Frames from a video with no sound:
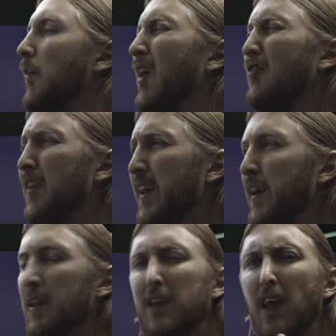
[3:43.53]

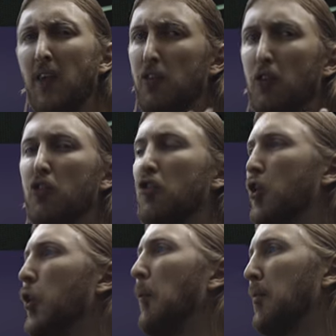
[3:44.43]
Definitely less
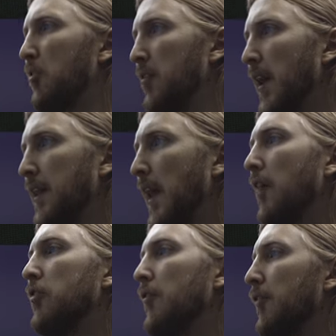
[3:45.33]
scooped than the
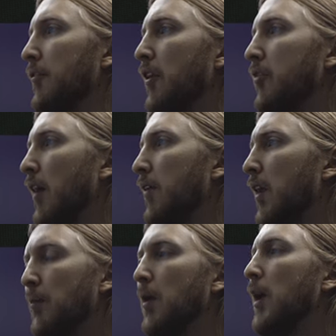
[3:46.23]
SM57
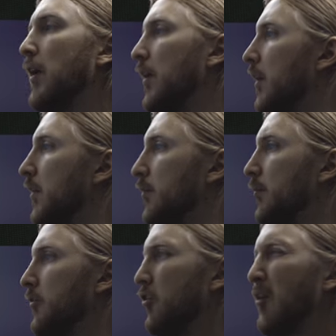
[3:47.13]
and
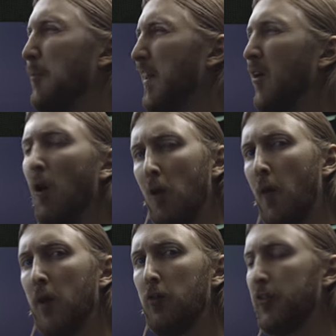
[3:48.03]
just a better
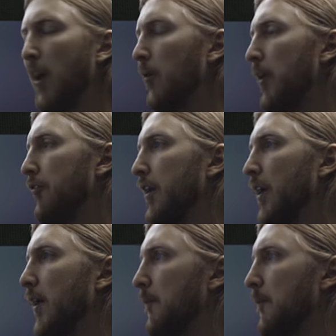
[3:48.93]
all-around sound, I think.